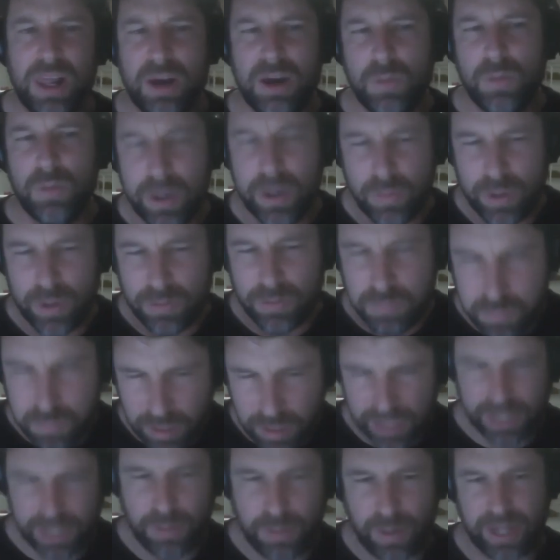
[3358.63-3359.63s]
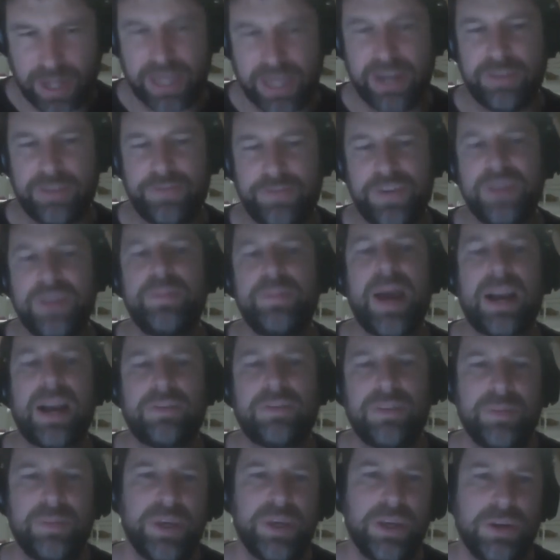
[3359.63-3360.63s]
we, we really want to hear feedback
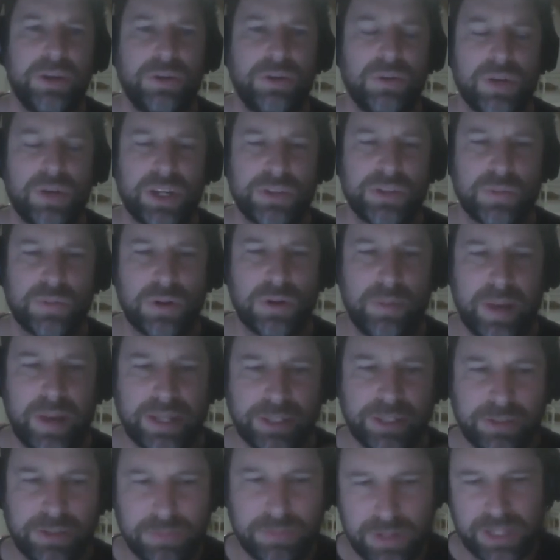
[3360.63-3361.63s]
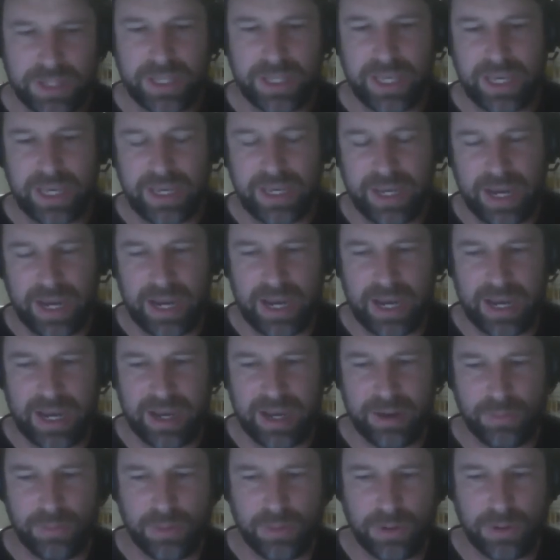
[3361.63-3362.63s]
from you, because we're about to really,
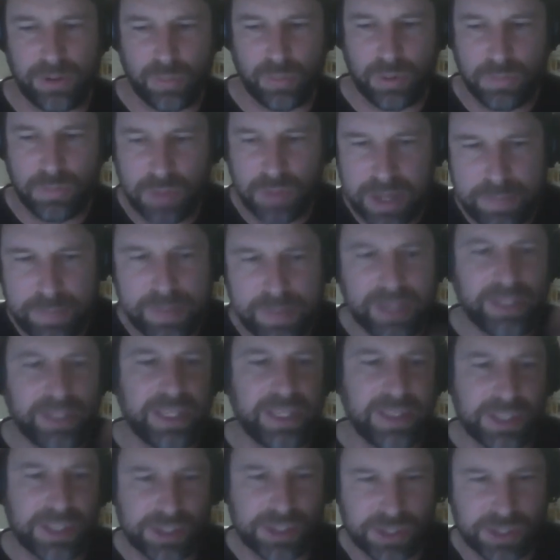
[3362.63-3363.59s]
uh, we're, we're rebuilding this